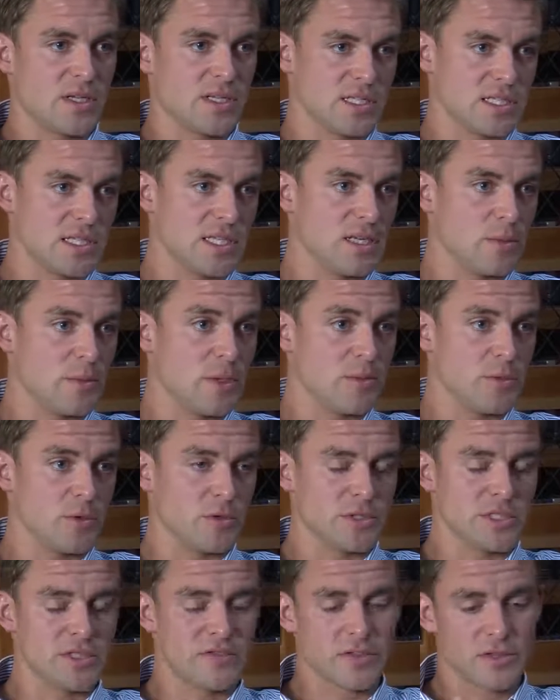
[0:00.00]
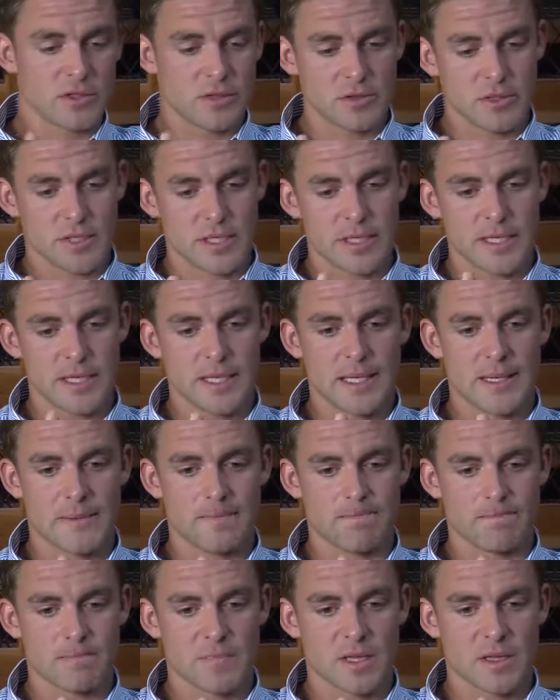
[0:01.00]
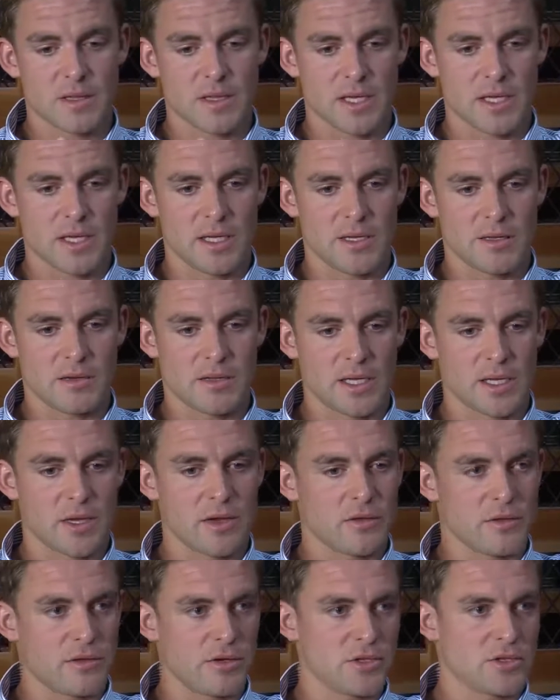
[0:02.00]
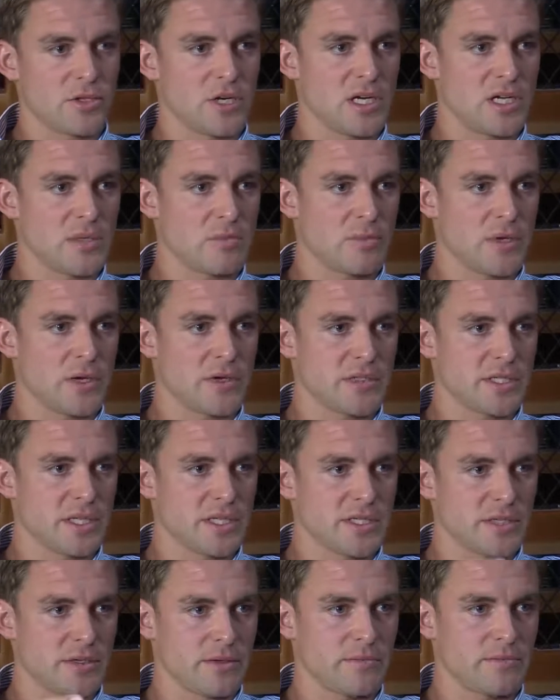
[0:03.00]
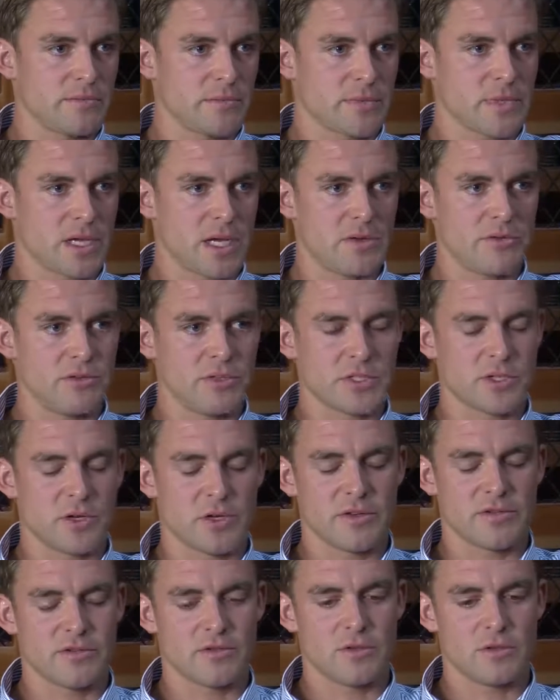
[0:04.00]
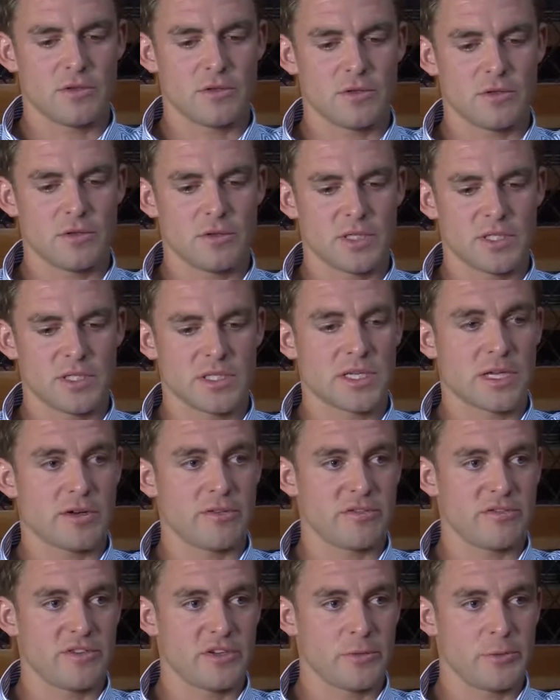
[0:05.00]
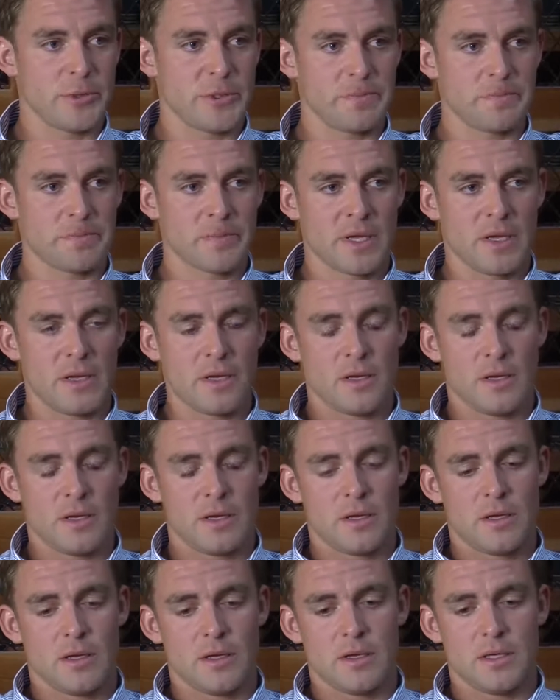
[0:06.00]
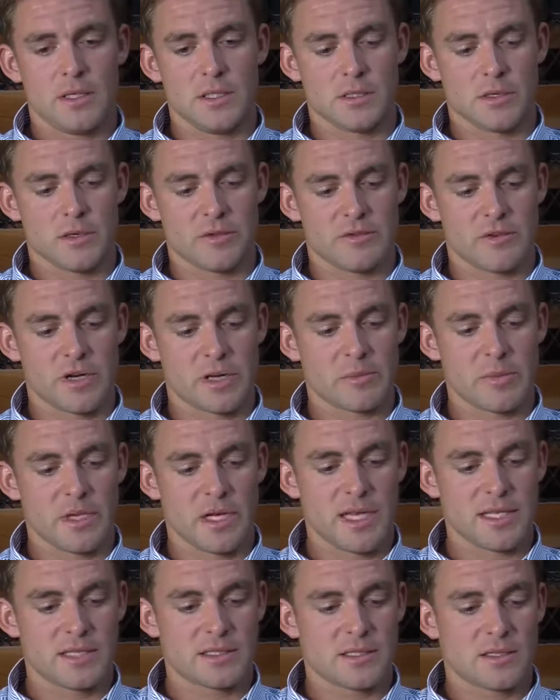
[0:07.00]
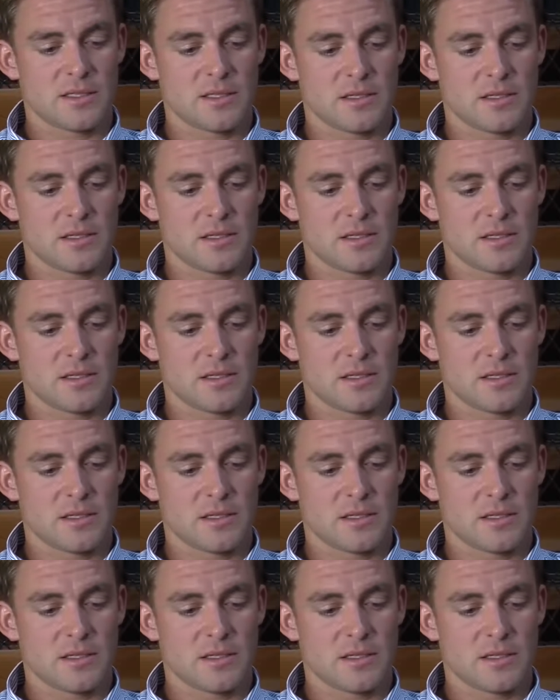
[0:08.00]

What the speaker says: That's a little bit more difficult, and they're going through a trialling process. So Henry's got it for, this is Henry Fieldman, he's got it for Egbelet.